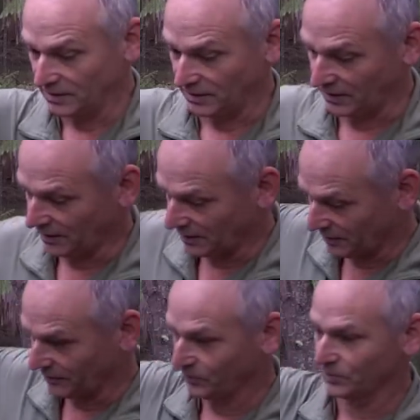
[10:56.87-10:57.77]

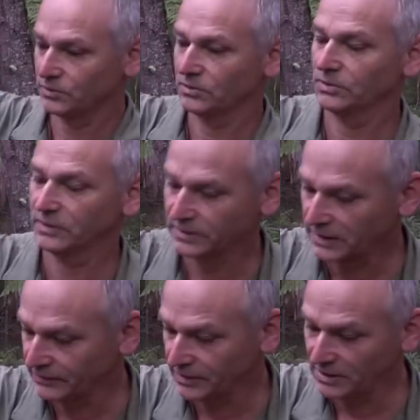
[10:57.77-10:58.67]
Now, what do I
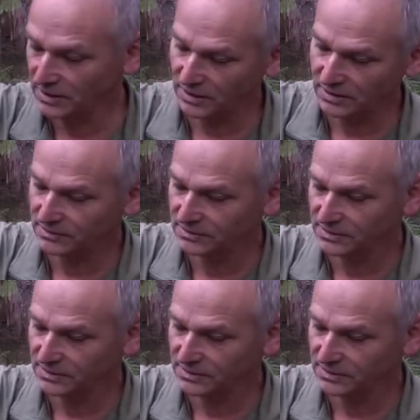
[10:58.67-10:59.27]
have in here?